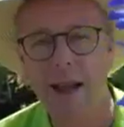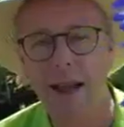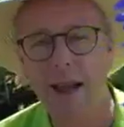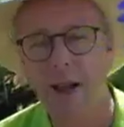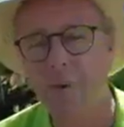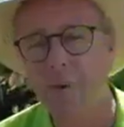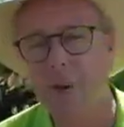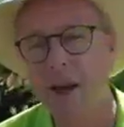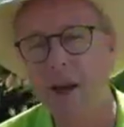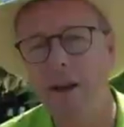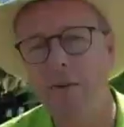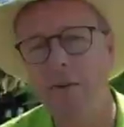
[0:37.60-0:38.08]
and
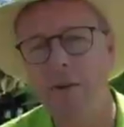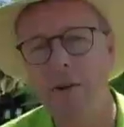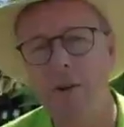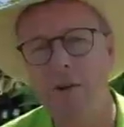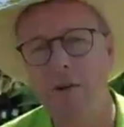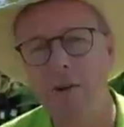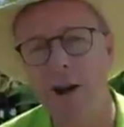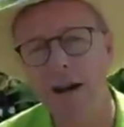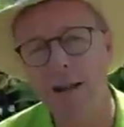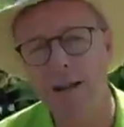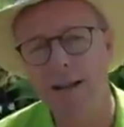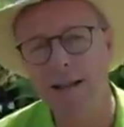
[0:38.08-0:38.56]
we have a
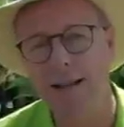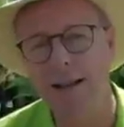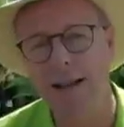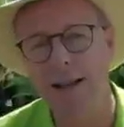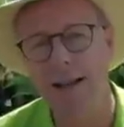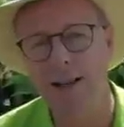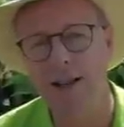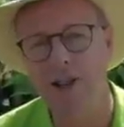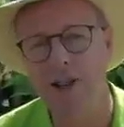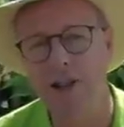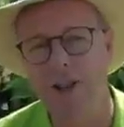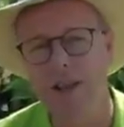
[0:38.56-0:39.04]
great
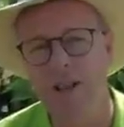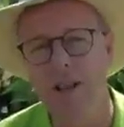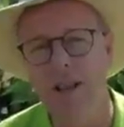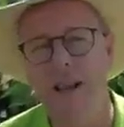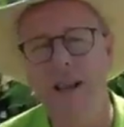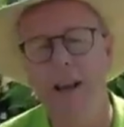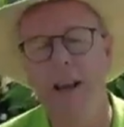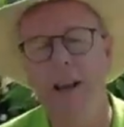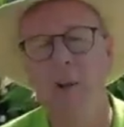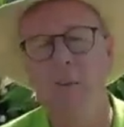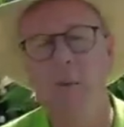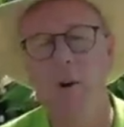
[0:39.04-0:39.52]
selection.
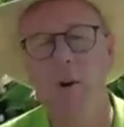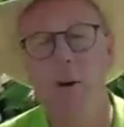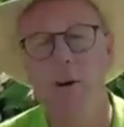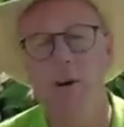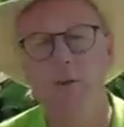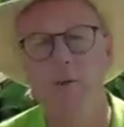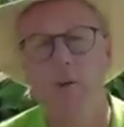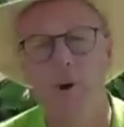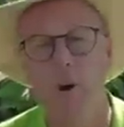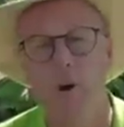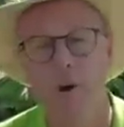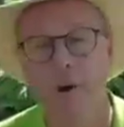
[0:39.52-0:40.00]
We're at
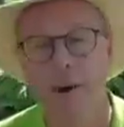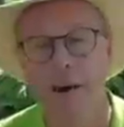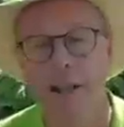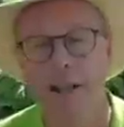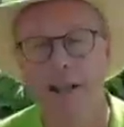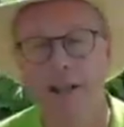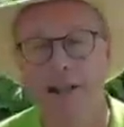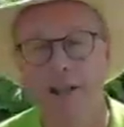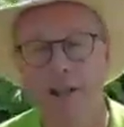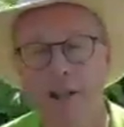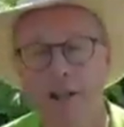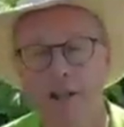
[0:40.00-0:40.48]

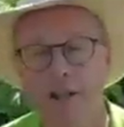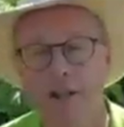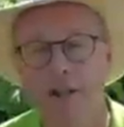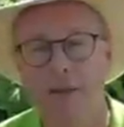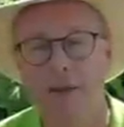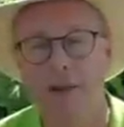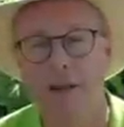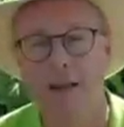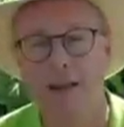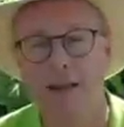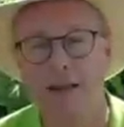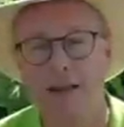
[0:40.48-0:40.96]
Floradale
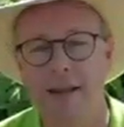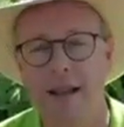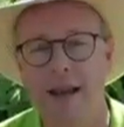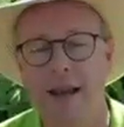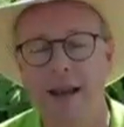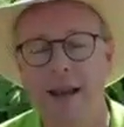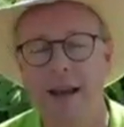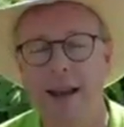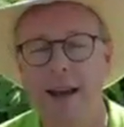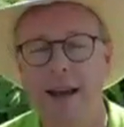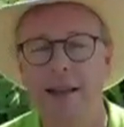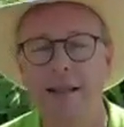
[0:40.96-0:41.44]
Nurseries
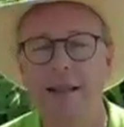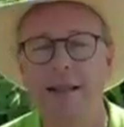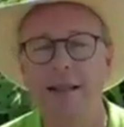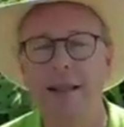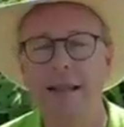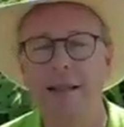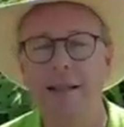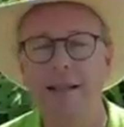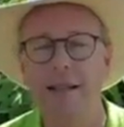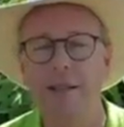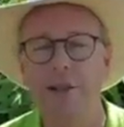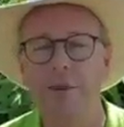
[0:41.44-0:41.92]
at
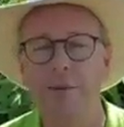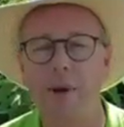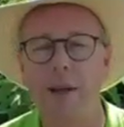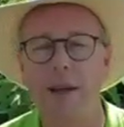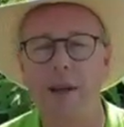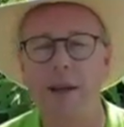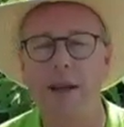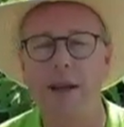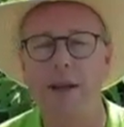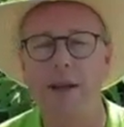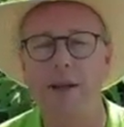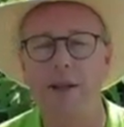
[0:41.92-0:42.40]

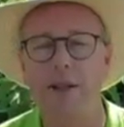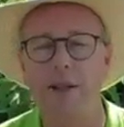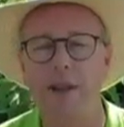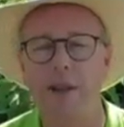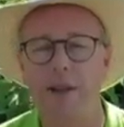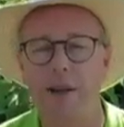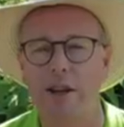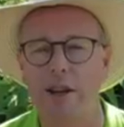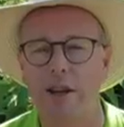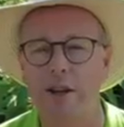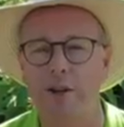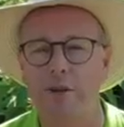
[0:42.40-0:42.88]
63
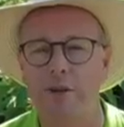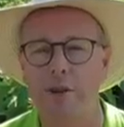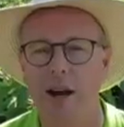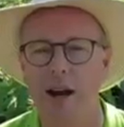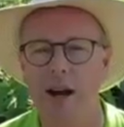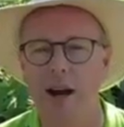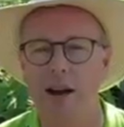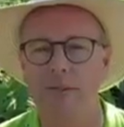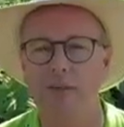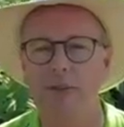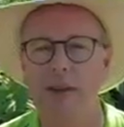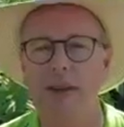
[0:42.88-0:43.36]
Circular
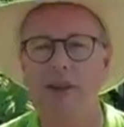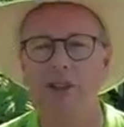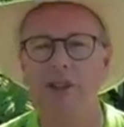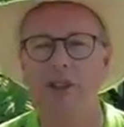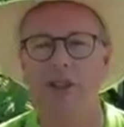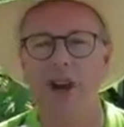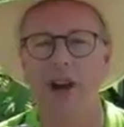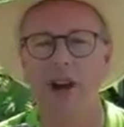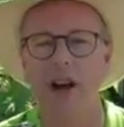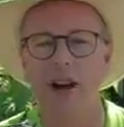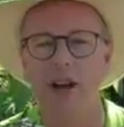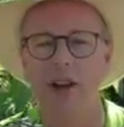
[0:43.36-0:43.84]
Drive in
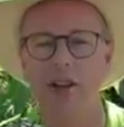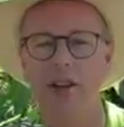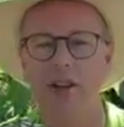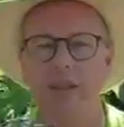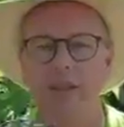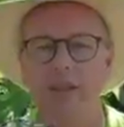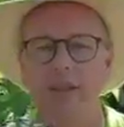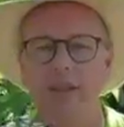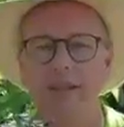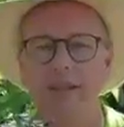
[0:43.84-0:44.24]
Charlo.